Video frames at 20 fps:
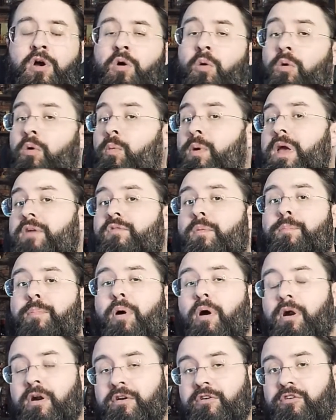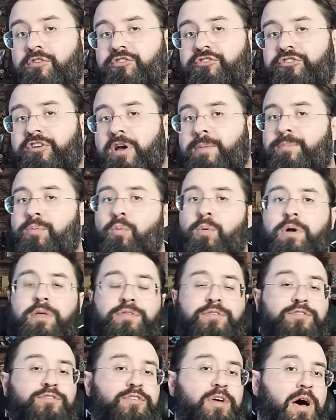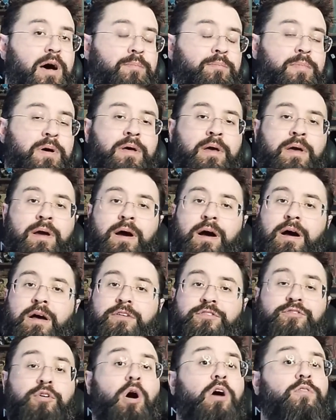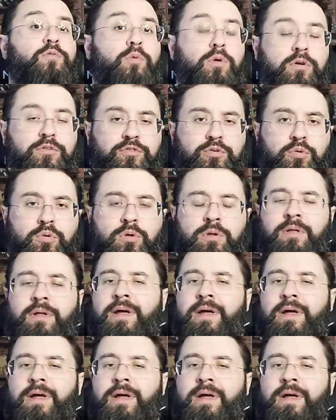or we have a partnership with some software tool,